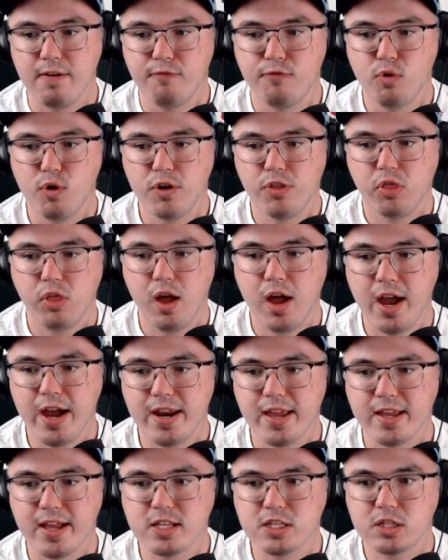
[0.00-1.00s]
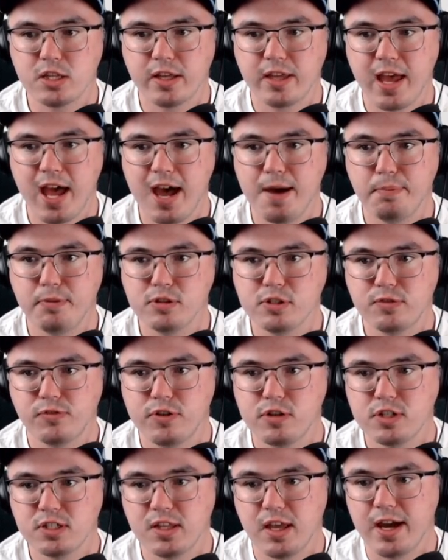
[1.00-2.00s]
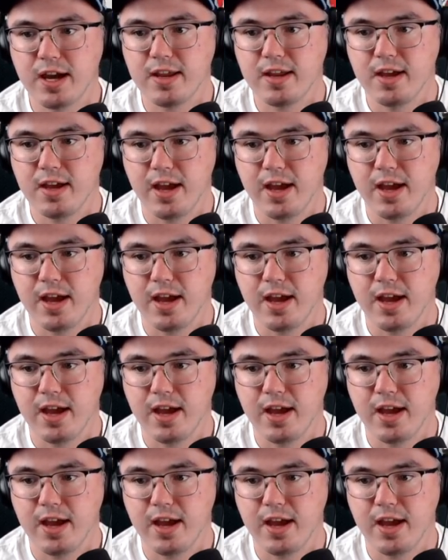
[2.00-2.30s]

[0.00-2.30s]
fourth line against the Capitals' first line.